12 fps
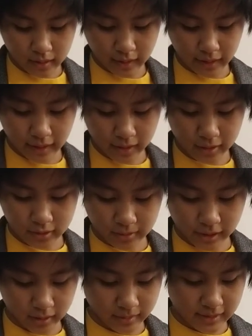the hairs
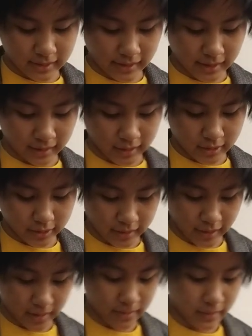on my arms standing
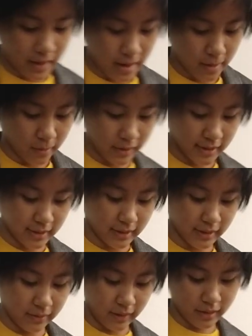straight up, not once
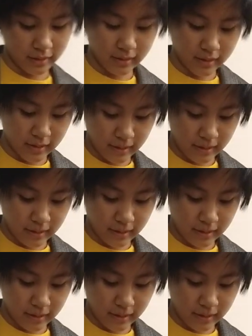leaving.